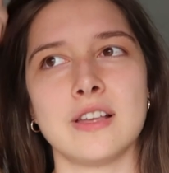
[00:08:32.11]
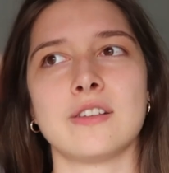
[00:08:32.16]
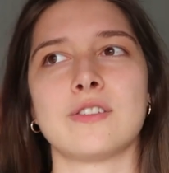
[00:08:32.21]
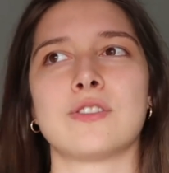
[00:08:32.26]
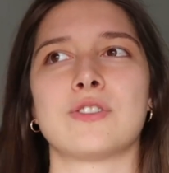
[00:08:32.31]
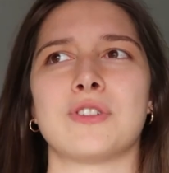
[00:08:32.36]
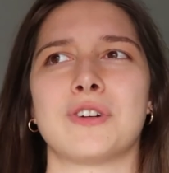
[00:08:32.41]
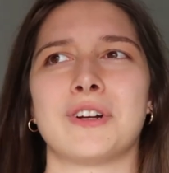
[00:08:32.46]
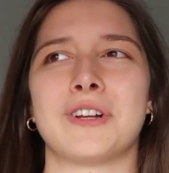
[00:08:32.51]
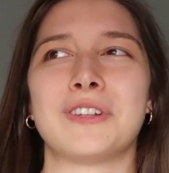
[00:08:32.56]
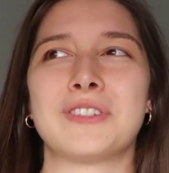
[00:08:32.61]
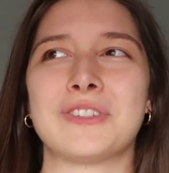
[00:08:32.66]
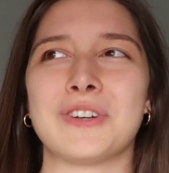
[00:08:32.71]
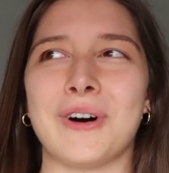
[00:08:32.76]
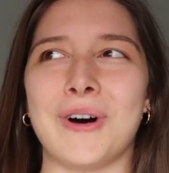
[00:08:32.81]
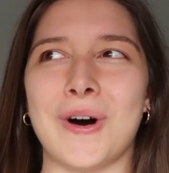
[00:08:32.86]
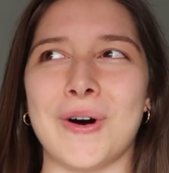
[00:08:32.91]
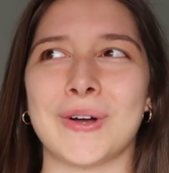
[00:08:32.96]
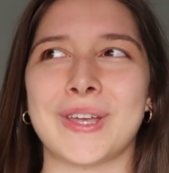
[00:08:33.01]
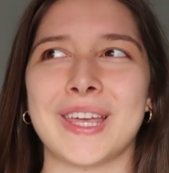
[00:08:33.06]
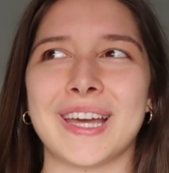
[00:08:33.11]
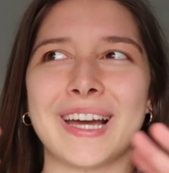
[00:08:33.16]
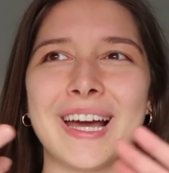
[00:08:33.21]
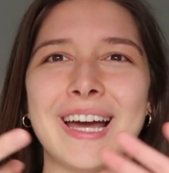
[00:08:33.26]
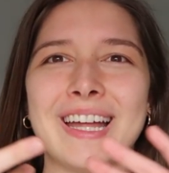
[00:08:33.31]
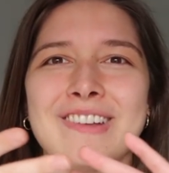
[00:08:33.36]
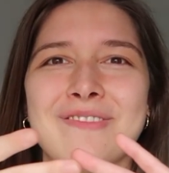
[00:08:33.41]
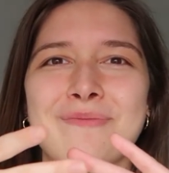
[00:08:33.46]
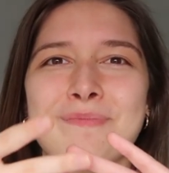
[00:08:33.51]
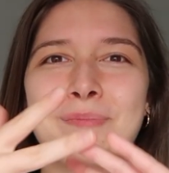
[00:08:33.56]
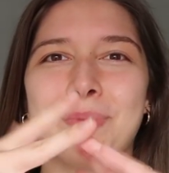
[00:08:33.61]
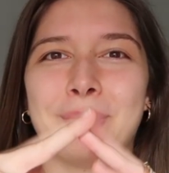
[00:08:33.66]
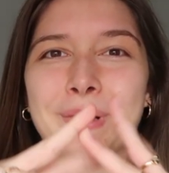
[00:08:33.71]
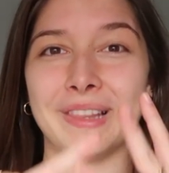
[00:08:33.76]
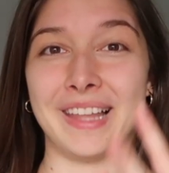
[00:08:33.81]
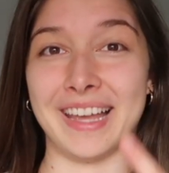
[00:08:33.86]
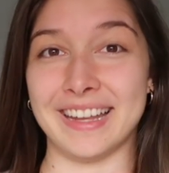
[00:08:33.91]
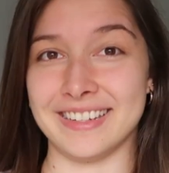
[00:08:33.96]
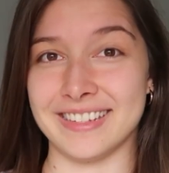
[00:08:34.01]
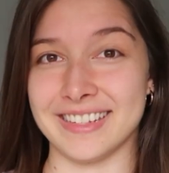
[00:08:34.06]
started to all get kind of
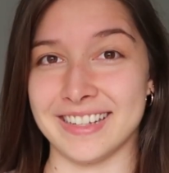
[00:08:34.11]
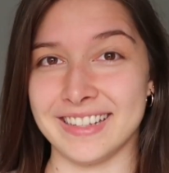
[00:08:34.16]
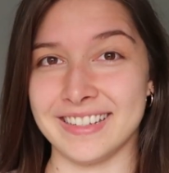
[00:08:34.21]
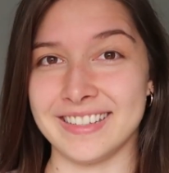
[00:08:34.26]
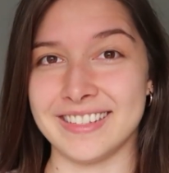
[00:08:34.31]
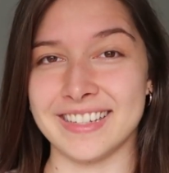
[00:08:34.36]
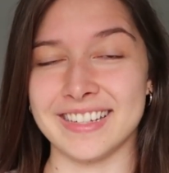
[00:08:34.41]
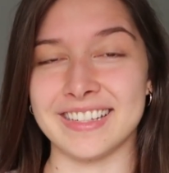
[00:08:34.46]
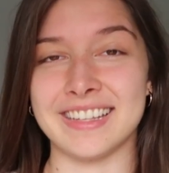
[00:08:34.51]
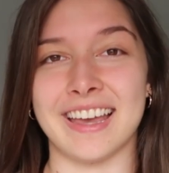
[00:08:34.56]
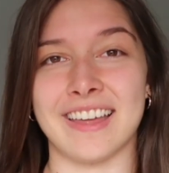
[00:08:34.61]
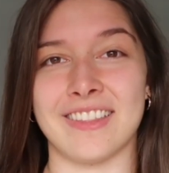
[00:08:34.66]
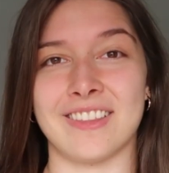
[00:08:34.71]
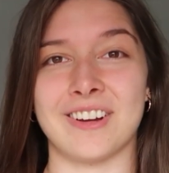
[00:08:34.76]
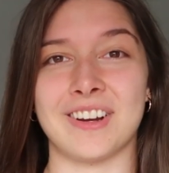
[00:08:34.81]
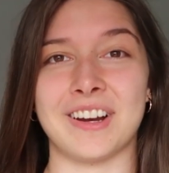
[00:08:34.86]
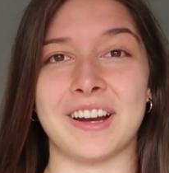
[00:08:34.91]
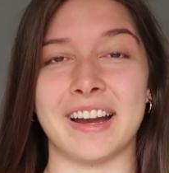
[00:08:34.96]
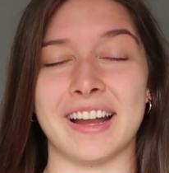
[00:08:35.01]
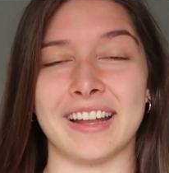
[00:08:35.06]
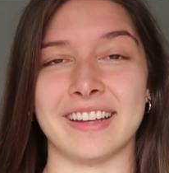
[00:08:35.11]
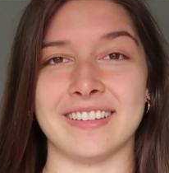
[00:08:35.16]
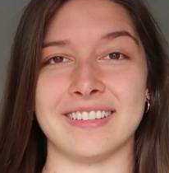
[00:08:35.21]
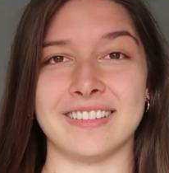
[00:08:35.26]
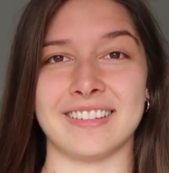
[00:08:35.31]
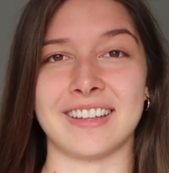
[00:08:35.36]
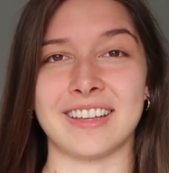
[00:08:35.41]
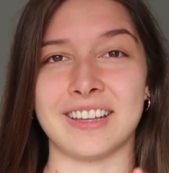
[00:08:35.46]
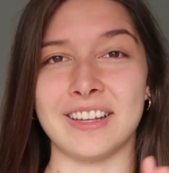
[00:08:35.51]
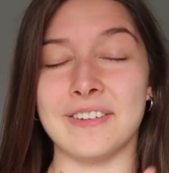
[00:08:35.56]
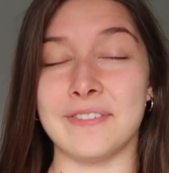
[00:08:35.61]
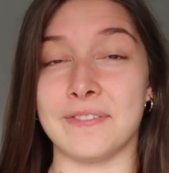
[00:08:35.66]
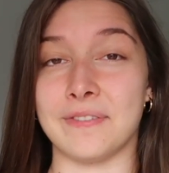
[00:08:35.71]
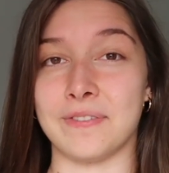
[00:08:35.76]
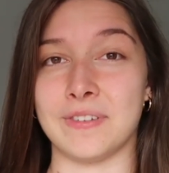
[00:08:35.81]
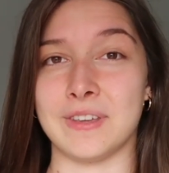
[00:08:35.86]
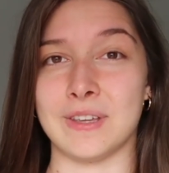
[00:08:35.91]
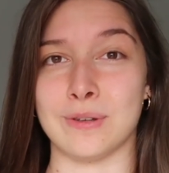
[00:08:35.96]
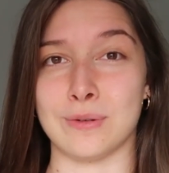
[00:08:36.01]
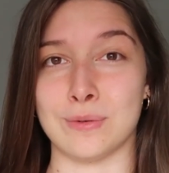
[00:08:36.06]
blended together and
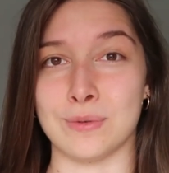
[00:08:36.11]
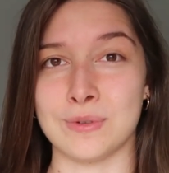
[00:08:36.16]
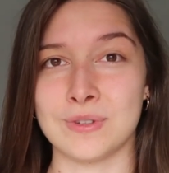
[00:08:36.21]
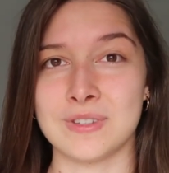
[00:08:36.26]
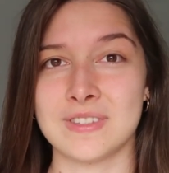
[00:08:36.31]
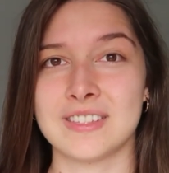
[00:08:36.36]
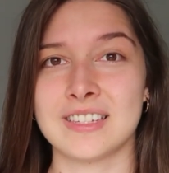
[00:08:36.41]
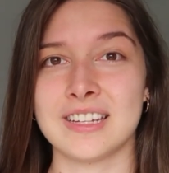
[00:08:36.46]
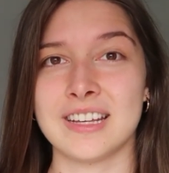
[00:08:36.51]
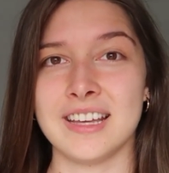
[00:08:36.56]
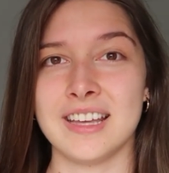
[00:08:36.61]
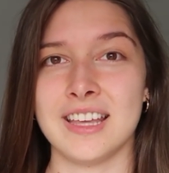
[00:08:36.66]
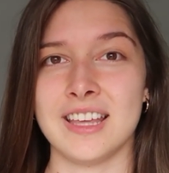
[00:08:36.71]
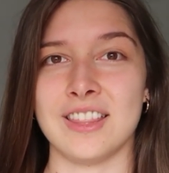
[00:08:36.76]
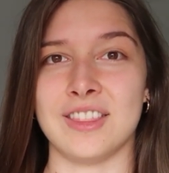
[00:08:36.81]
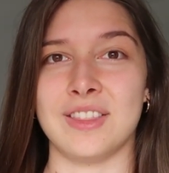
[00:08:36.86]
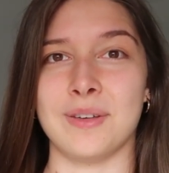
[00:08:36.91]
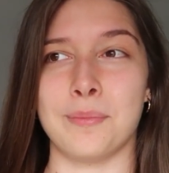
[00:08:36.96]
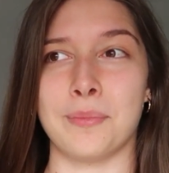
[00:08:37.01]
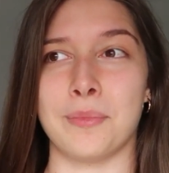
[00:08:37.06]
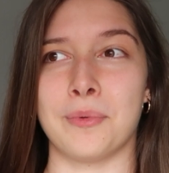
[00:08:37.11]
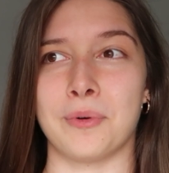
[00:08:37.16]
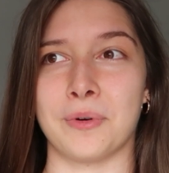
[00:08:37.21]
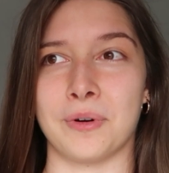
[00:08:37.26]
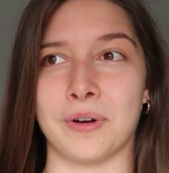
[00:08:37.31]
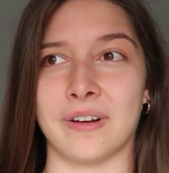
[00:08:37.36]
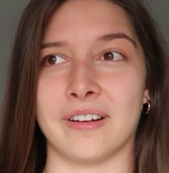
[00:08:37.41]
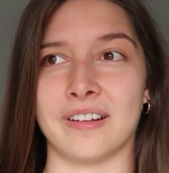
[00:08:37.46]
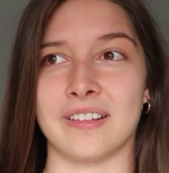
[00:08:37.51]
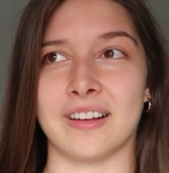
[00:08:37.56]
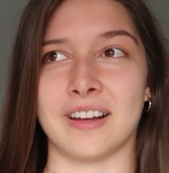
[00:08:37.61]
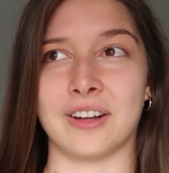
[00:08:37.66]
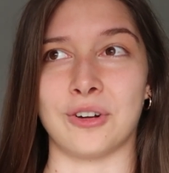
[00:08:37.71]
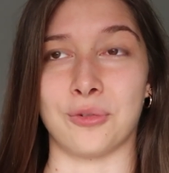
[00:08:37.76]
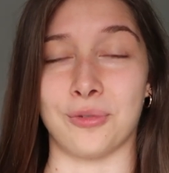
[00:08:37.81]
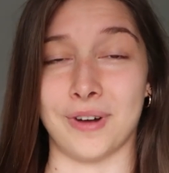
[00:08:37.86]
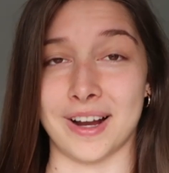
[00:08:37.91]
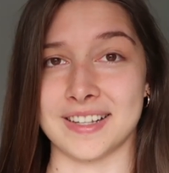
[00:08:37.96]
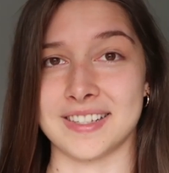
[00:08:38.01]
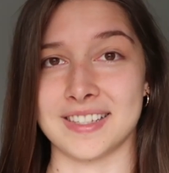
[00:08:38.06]
confused the more
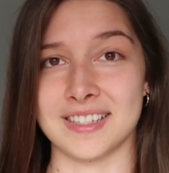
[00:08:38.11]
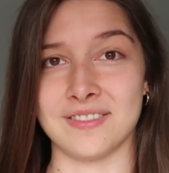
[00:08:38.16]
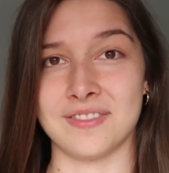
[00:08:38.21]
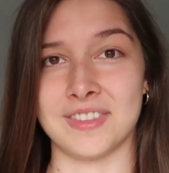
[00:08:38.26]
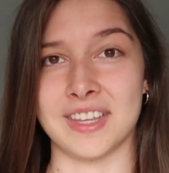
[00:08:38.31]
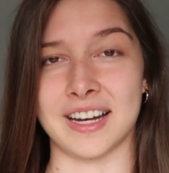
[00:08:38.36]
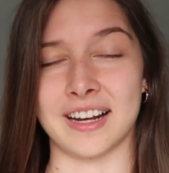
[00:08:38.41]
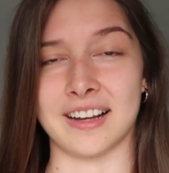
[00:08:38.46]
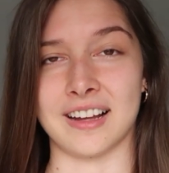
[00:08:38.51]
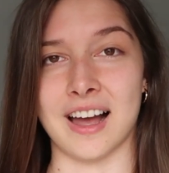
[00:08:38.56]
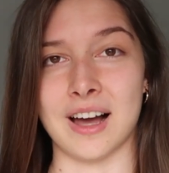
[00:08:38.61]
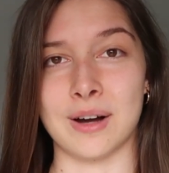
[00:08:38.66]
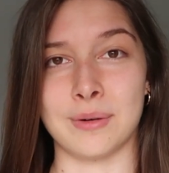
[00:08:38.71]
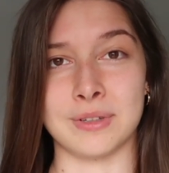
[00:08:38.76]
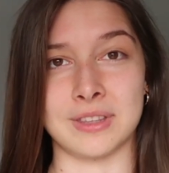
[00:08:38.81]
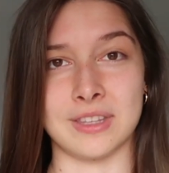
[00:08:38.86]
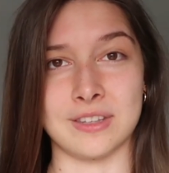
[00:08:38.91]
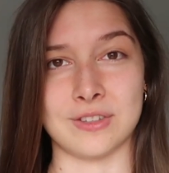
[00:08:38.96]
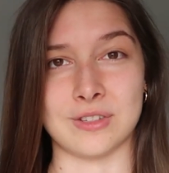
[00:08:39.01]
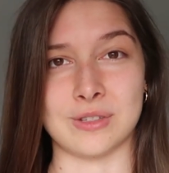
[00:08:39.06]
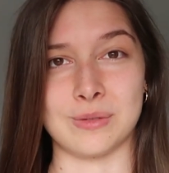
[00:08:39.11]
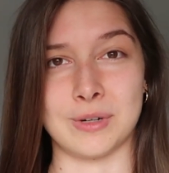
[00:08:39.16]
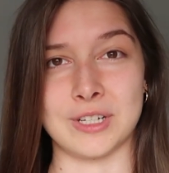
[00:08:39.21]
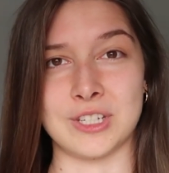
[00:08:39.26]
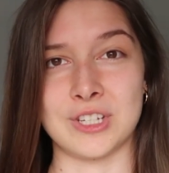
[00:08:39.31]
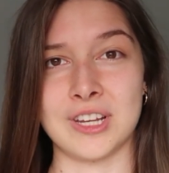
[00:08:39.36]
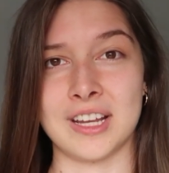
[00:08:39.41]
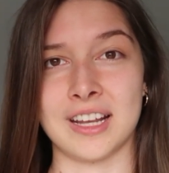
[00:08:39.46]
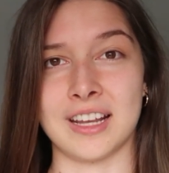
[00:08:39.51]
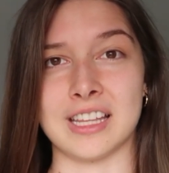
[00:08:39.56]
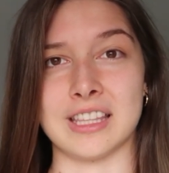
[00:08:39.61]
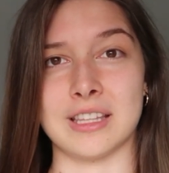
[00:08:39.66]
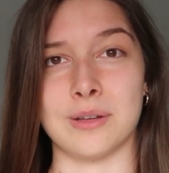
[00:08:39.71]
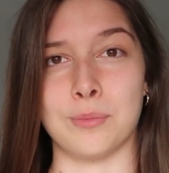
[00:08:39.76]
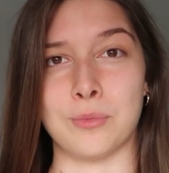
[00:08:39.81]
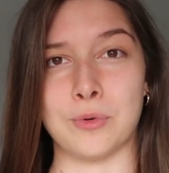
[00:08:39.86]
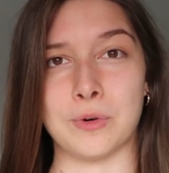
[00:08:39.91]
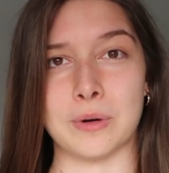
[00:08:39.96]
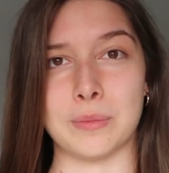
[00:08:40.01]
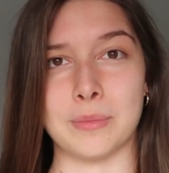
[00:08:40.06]
aggressive that I got with the switching and
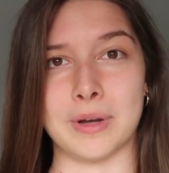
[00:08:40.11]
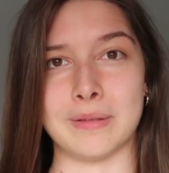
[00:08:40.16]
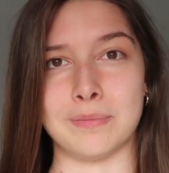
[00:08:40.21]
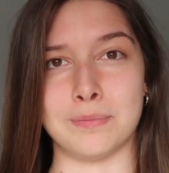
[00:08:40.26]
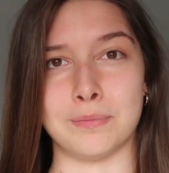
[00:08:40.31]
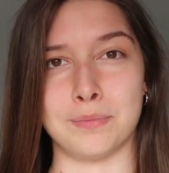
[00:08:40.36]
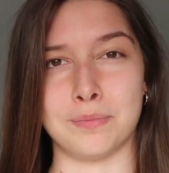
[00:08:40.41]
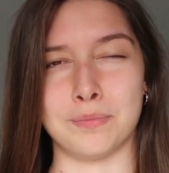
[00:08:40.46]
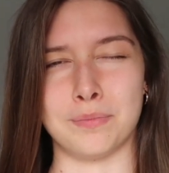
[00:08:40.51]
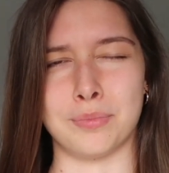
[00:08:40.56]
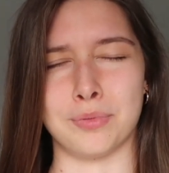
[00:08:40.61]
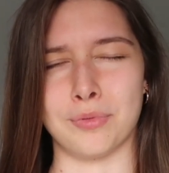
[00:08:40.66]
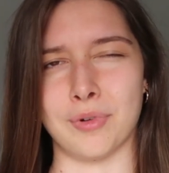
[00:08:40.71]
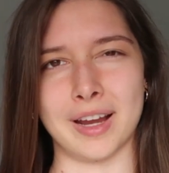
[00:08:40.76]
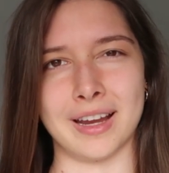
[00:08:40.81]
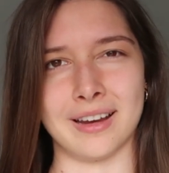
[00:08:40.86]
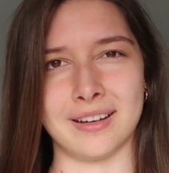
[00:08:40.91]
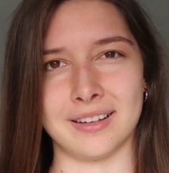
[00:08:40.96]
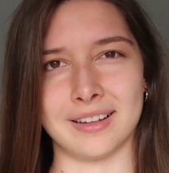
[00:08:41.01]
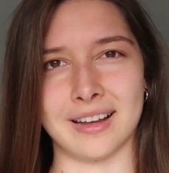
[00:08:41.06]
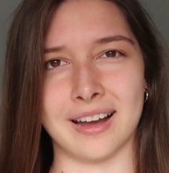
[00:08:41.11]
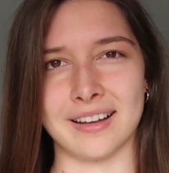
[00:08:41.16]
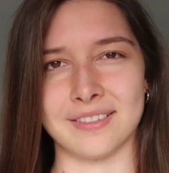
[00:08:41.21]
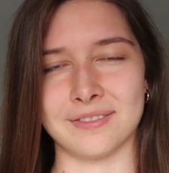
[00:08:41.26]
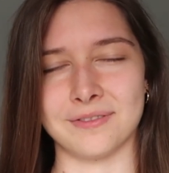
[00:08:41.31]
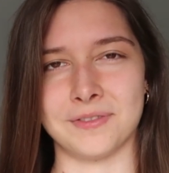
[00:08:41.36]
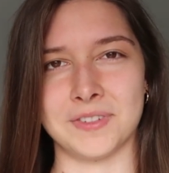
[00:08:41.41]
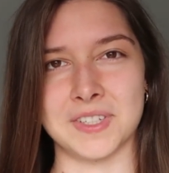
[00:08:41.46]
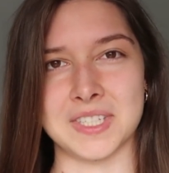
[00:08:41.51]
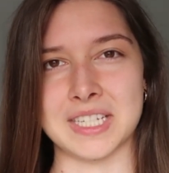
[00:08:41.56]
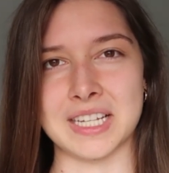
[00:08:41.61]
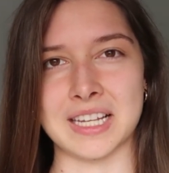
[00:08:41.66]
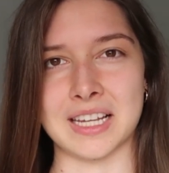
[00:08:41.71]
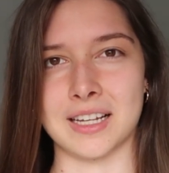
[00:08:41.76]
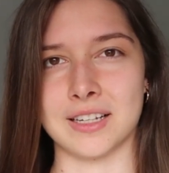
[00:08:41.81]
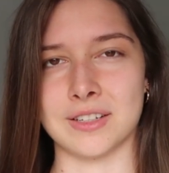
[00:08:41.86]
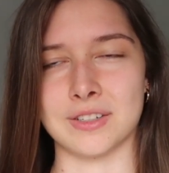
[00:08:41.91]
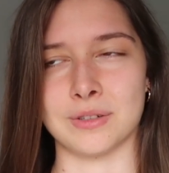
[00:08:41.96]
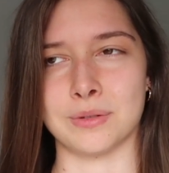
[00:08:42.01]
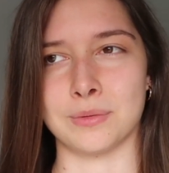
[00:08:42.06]
the more my brain got
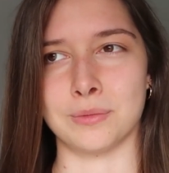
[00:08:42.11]
fatigued